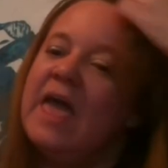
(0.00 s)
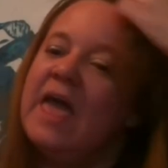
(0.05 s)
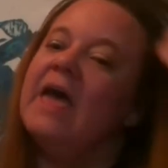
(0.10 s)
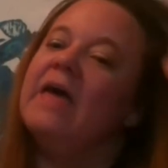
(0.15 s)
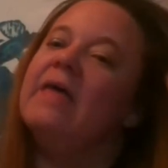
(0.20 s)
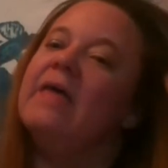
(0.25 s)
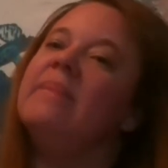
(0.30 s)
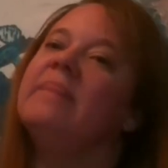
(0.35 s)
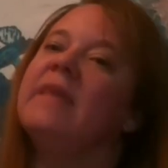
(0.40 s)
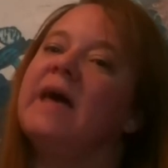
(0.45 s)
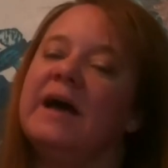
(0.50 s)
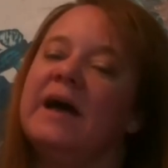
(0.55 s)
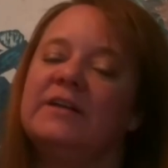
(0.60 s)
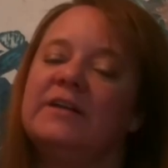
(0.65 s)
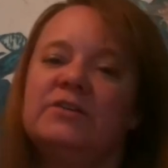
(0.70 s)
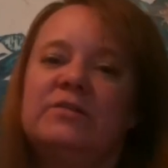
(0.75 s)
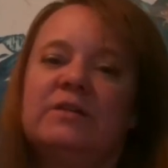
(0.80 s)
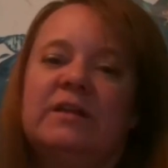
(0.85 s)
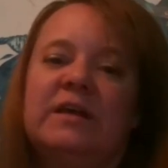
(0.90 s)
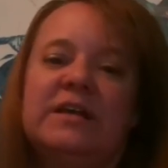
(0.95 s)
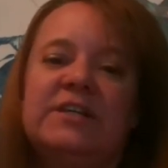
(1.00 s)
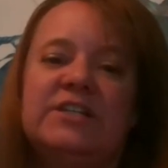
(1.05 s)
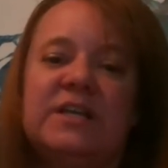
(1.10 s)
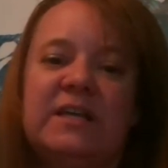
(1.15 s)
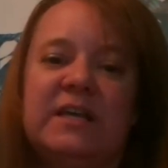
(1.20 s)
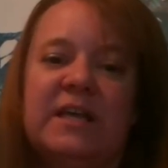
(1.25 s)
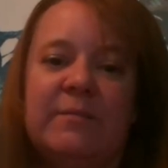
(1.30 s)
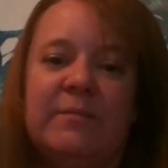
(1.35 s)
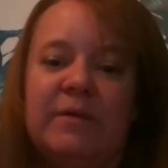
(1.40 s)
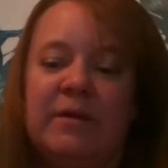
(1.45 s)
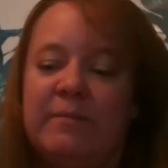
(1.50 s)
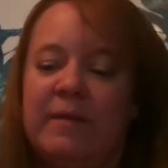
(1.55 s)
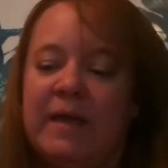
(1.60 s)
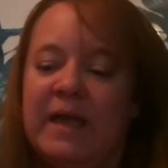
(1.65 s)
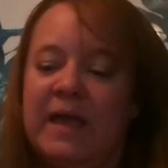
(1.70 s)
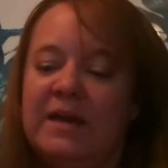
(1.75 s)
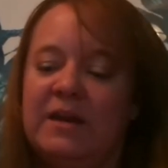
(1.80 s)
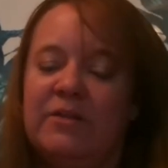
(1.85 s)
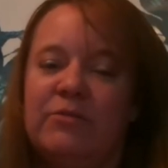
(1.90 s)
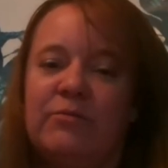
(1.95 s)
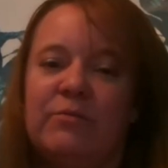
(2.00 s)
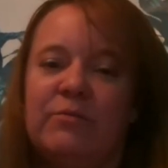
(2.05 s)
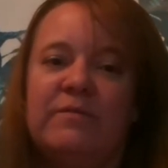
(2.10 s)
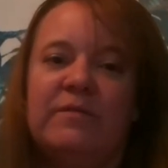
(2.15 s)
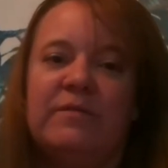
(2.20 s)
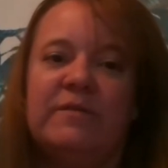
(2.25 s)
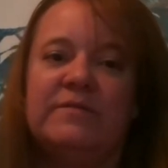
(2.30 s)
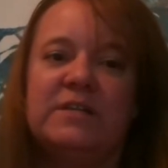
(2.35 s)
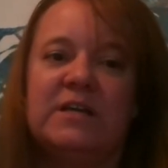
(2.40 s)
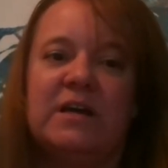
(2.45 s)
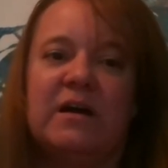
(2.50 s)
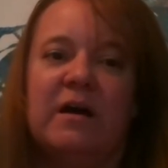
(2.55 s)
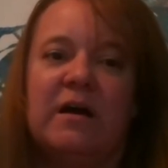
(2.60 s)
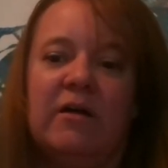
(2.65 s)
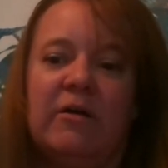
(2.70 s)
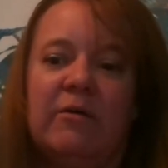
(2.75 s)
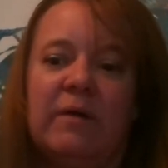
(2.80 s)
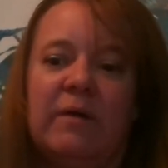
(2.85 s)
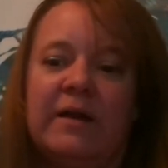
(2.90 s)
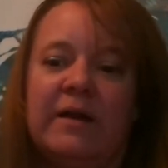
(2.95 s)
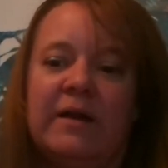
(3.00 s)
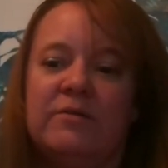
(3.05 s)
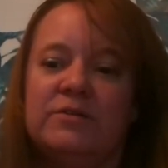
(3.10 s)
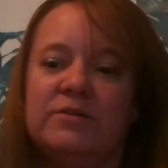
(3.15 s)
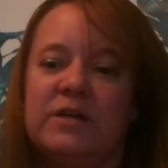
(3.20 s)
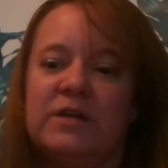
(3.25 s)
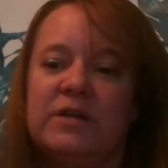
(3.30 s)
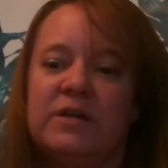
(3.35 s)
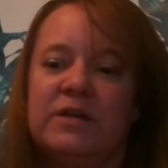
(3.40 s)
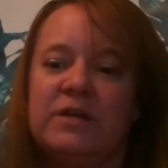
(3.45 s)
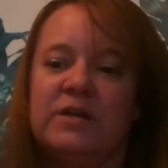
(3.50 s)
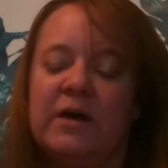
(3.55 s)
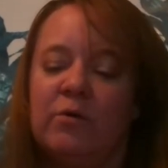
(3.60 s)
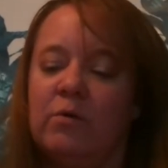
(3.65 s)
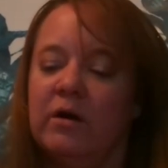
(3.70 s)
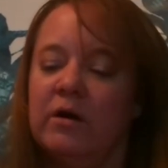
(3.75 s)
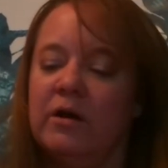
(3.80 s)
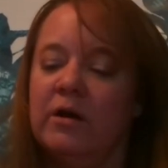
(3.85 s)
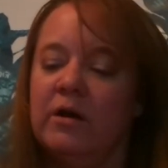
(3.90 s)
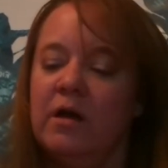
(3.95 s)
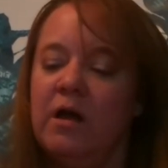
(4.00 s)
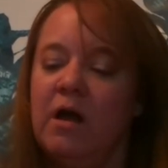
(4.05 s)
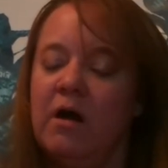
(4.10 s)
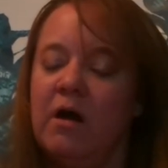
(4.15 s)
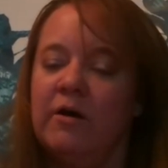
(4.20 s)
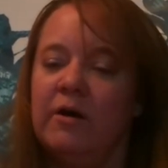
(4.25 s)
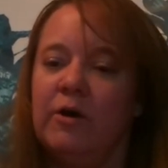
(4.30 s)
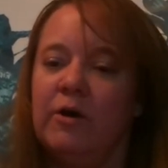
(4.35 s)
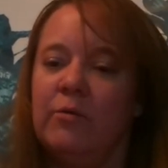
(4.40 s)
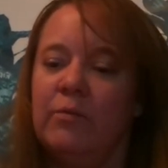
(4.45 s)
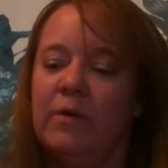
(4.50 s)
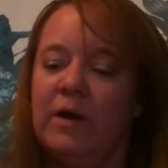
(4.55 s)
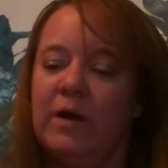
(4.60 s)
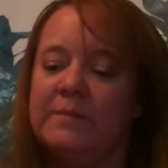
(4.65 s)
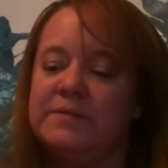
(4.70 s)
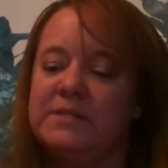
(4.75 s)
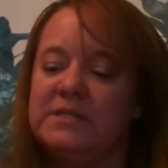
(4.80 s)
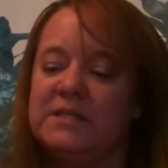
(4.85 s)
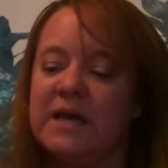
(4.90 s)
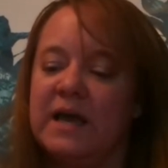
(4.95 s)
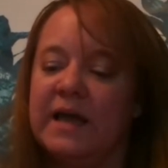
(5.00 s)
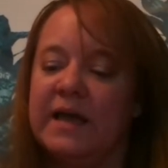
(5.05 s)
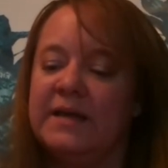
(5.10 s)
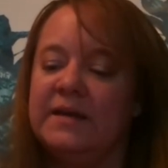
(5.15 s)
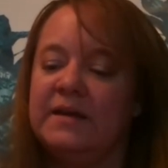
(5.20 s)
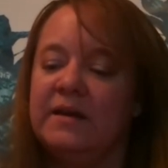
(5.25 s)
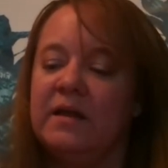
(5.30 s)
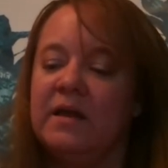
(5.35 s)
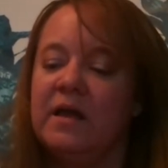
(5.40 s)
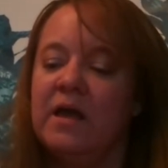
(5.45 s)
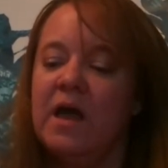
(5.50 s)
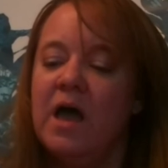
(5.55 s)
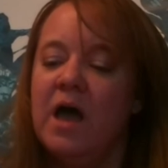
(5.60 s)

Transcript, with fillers: And that donation can be made at 350colorado.org on our website.